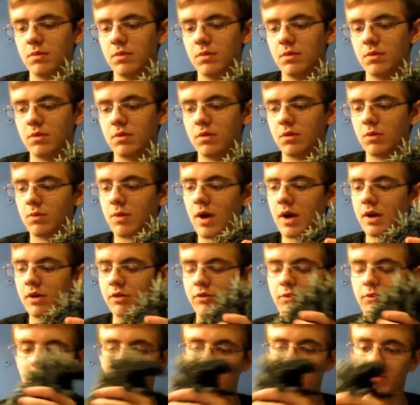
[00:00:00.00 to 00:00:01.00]
I'm going to write a
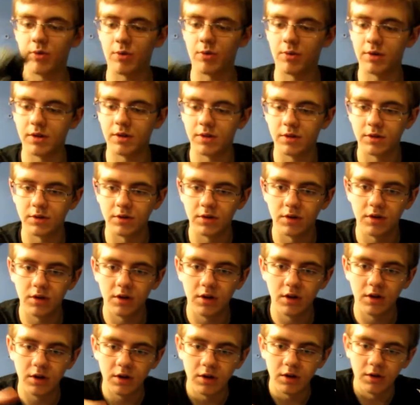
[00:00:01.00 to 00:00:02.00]
script for one and then
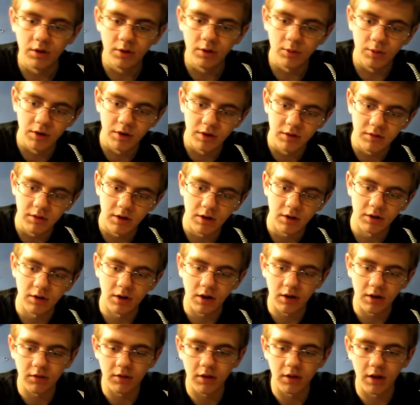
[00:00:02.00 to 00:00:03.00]
do one and see how you
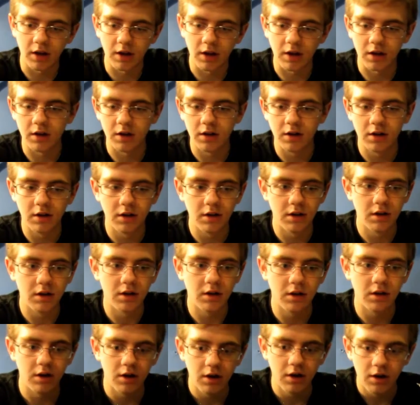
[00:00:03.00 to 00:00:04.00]
guys like it.
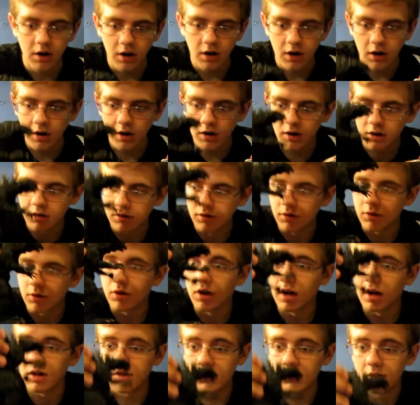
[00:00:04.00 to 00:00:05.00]
Alrighty, so
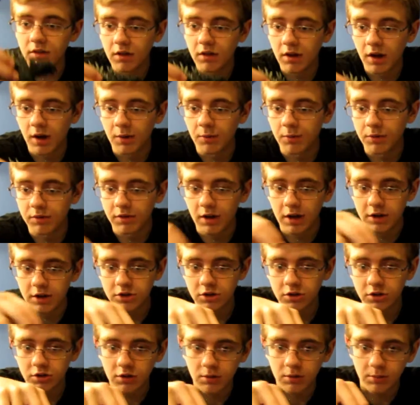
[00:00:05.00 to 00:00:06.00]
Godzilla was
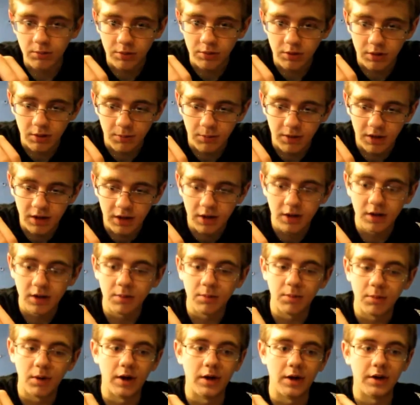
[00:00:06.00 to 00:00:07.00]
actually looking pretty big,
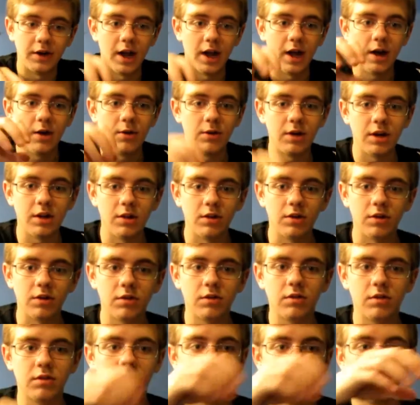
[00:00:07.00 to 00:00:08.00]
but now he
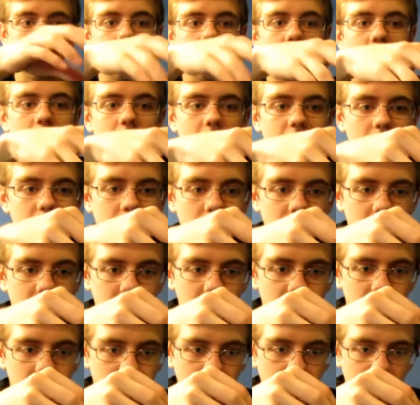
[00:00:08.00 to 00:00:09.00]
looks very
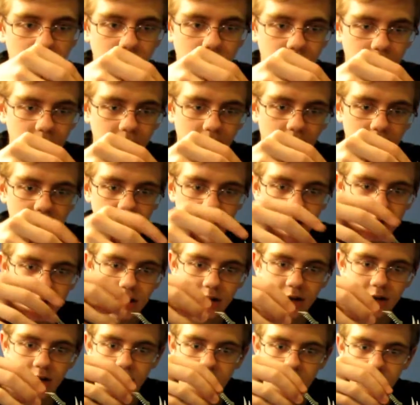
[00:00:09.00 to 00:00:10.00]
small. And Gigan
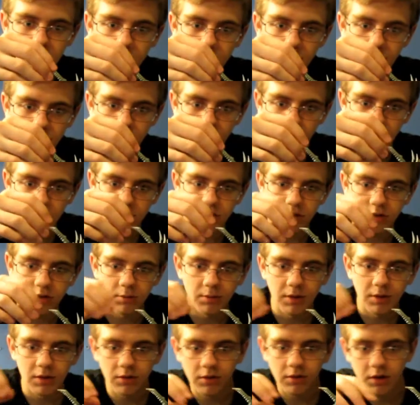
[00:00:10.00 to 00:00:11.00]
looks like he's going to
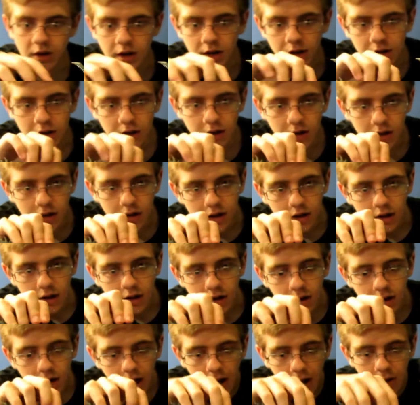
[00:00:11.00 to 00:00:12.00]
be looking
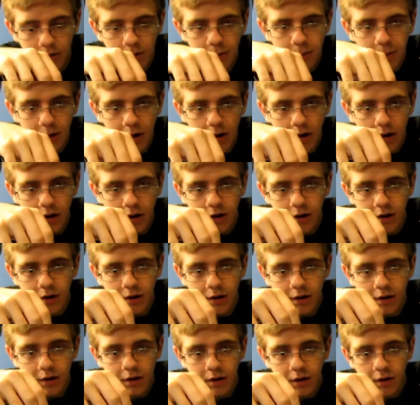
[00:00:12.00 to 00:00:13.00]
down upon
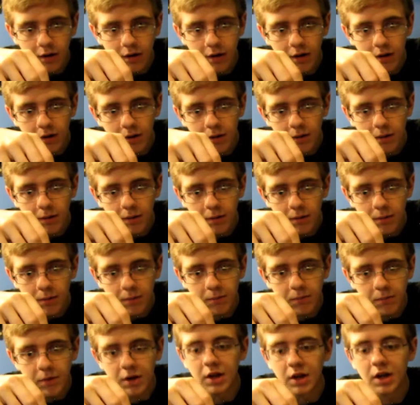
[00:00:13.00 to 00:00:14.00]

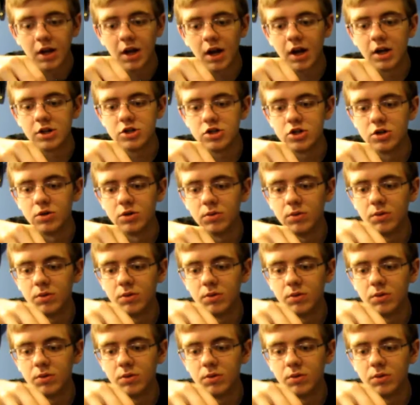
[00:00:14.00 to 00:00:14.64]
Mini Kaiju.